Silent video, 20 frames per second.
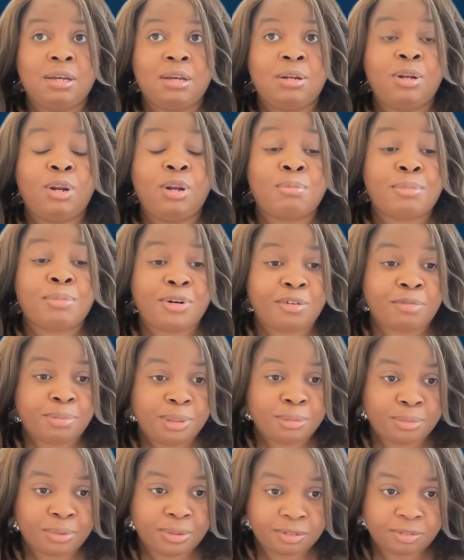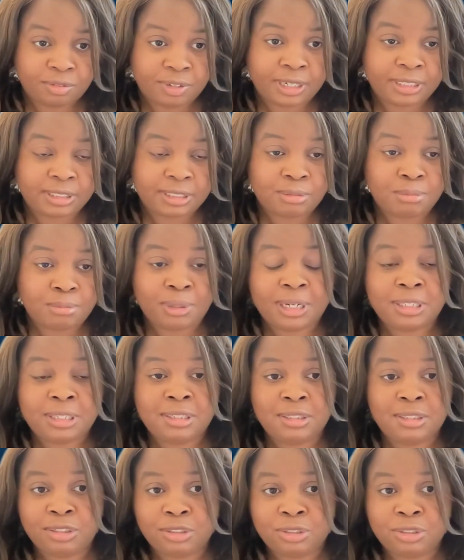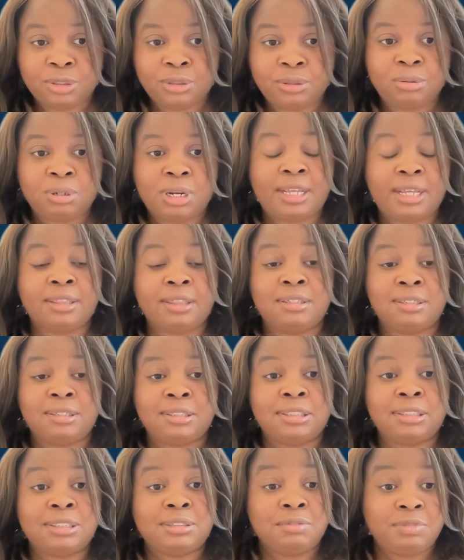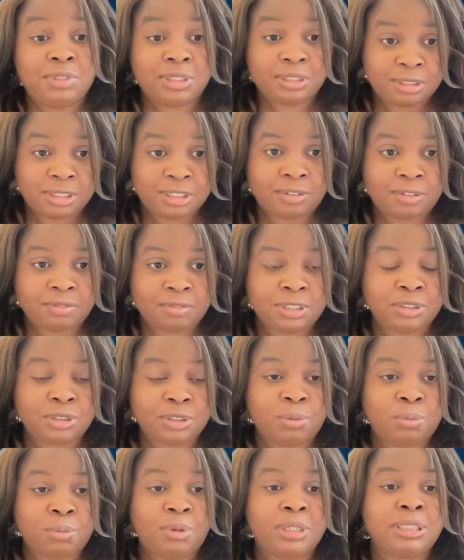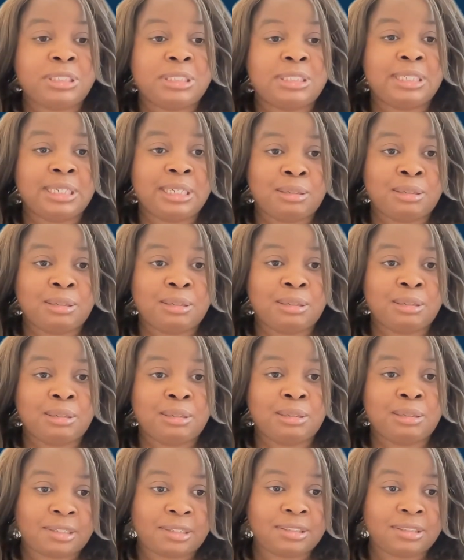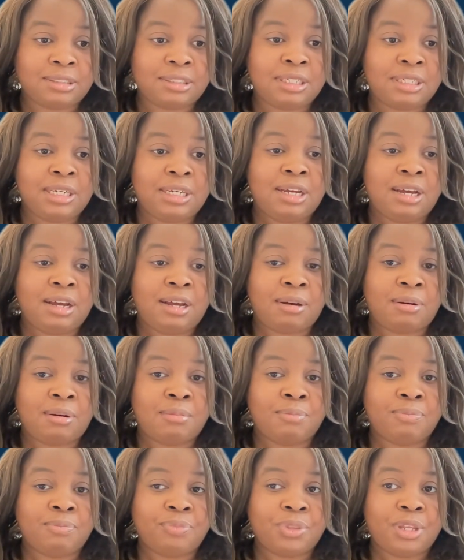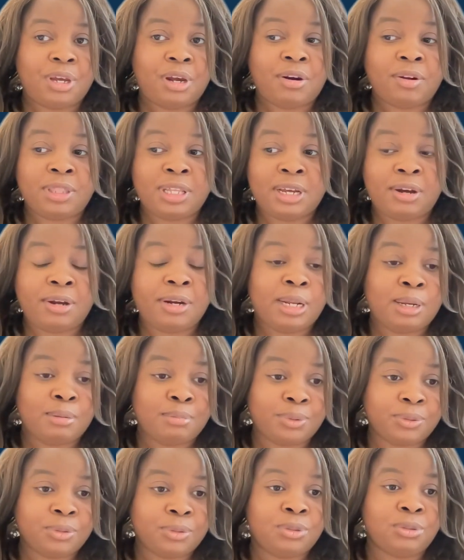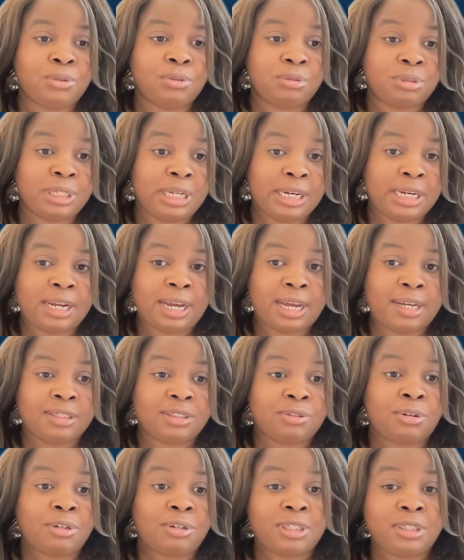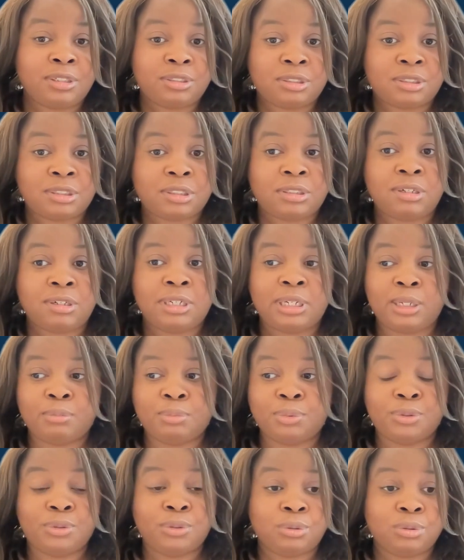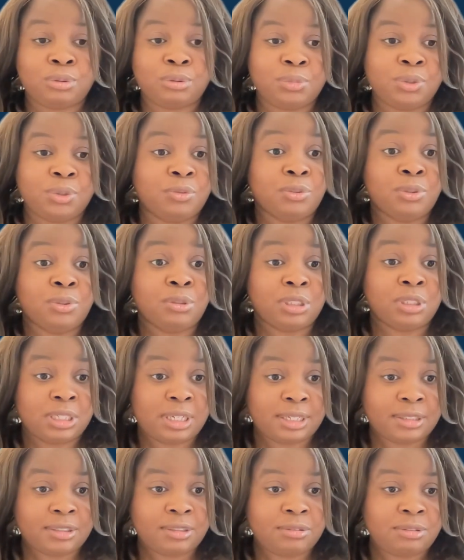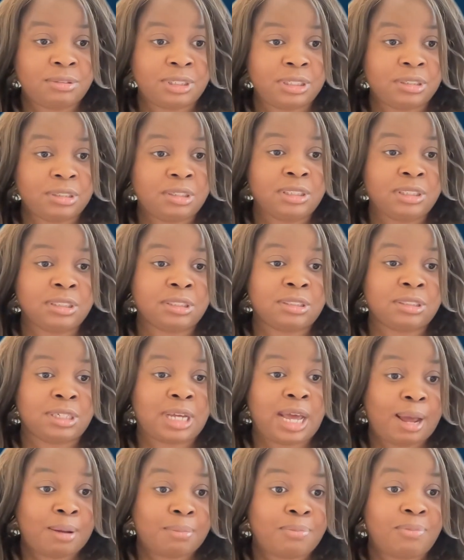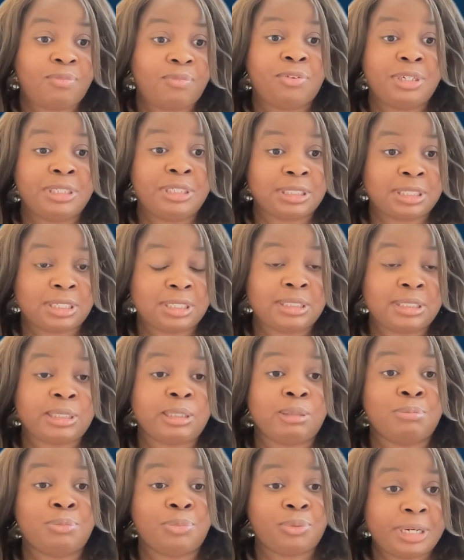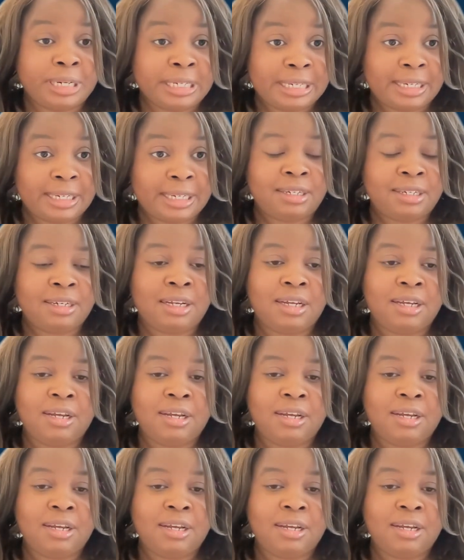number of people affected by the issue and the severity of the issue. What is the impact? Are they unable to create ads? Or are they just unable to move to the next screen? Is the app freezing? Is it breaking?